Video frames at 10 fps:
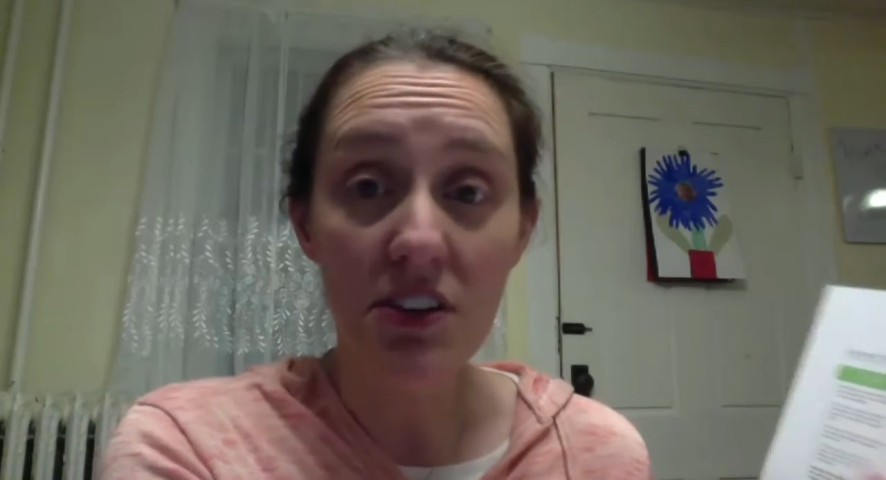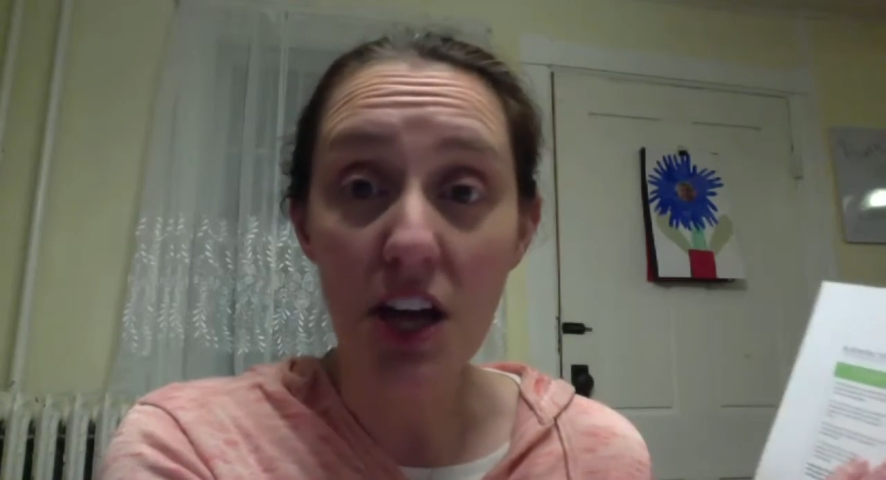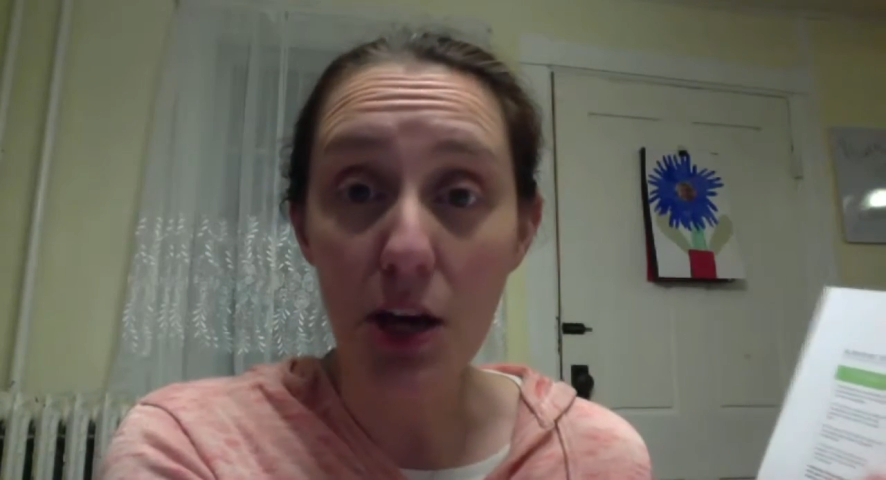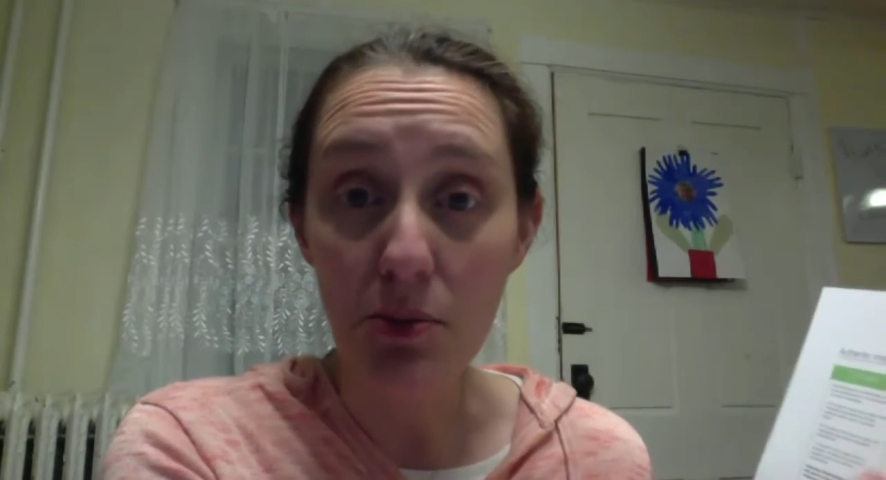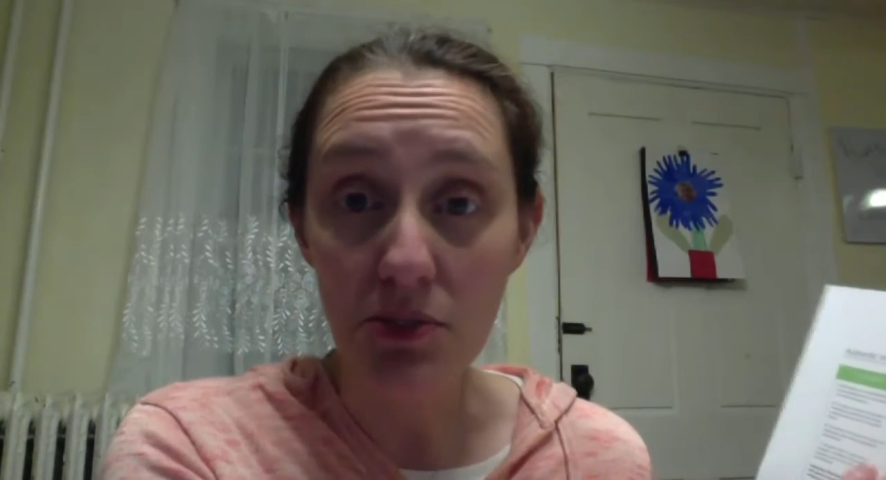
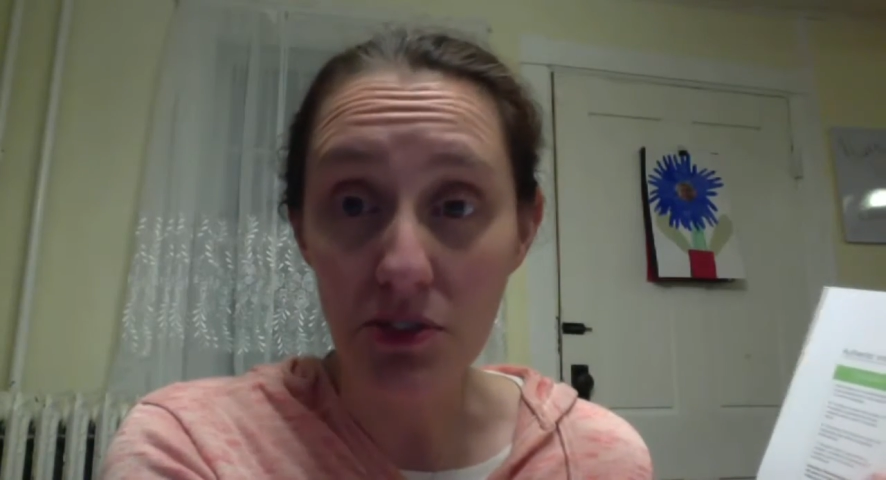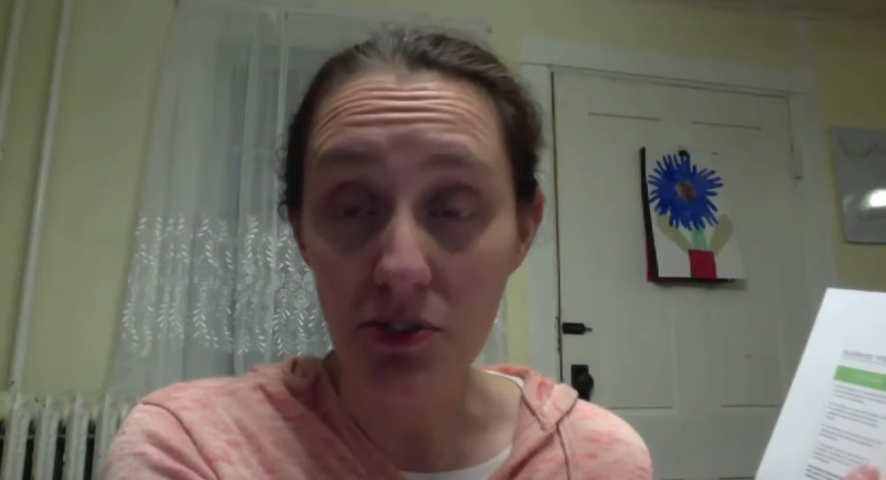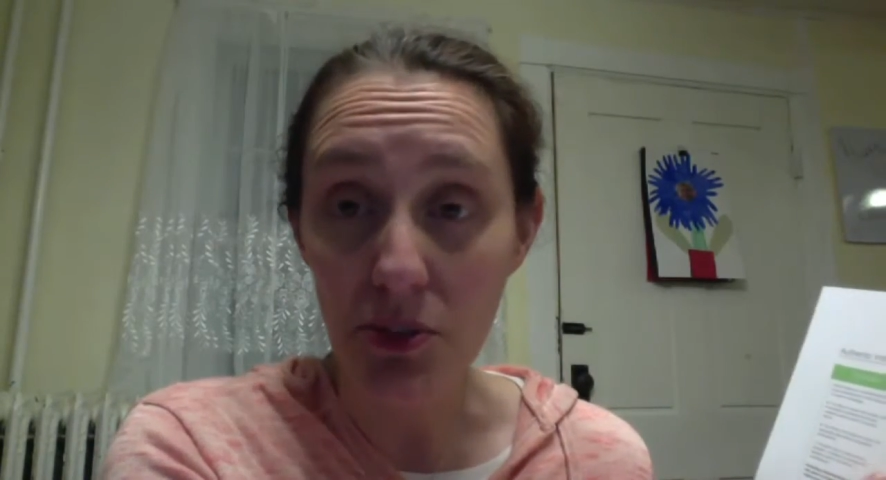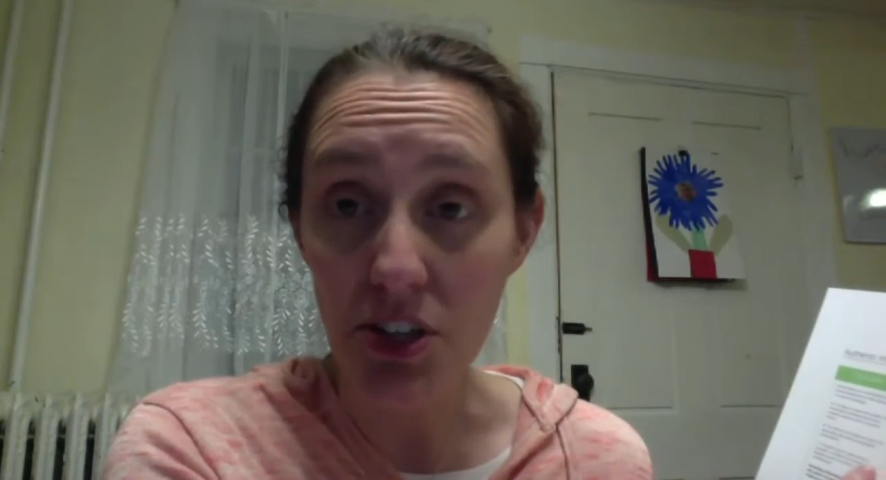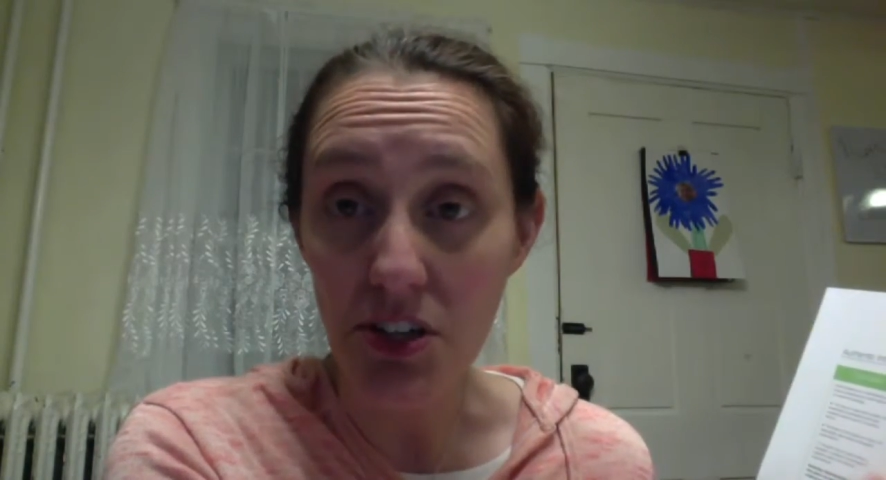helpful
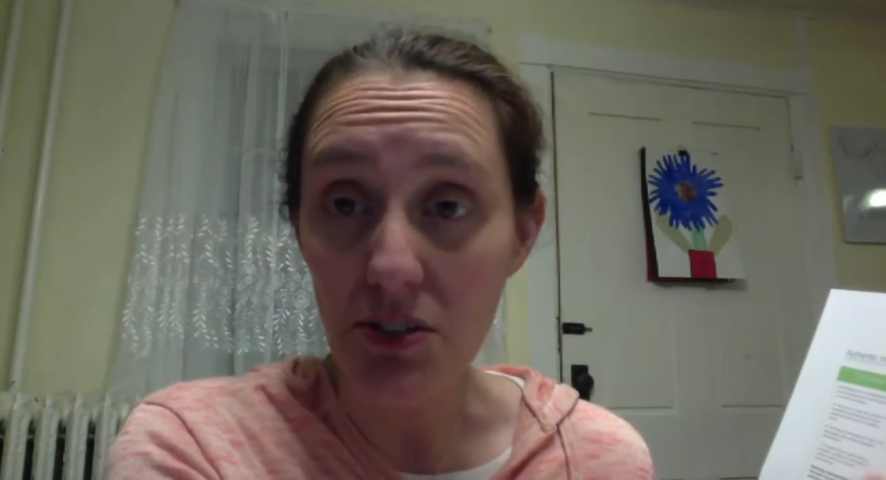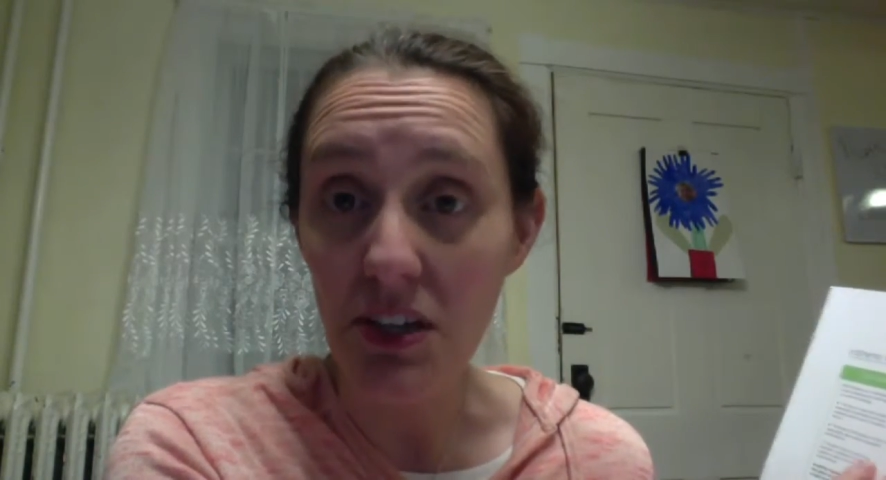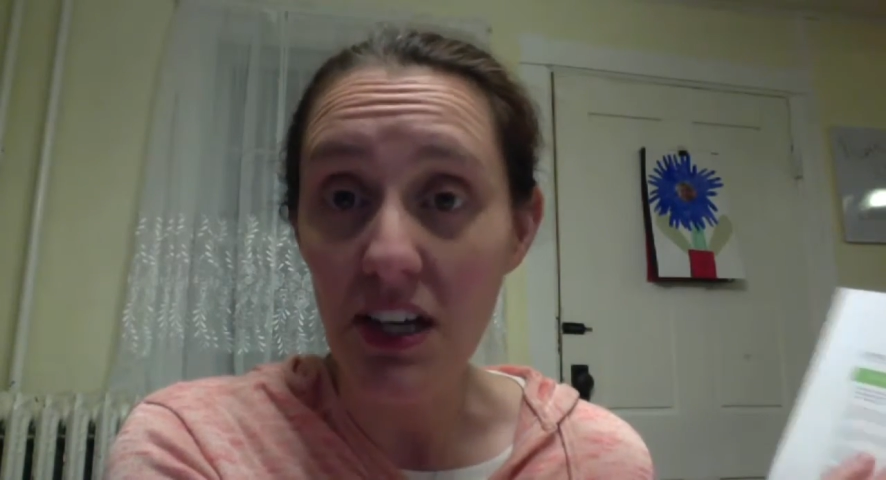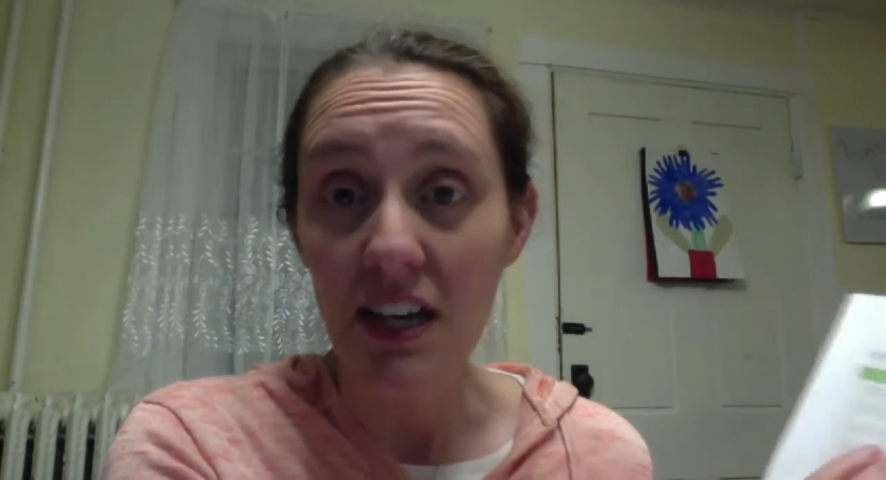for you.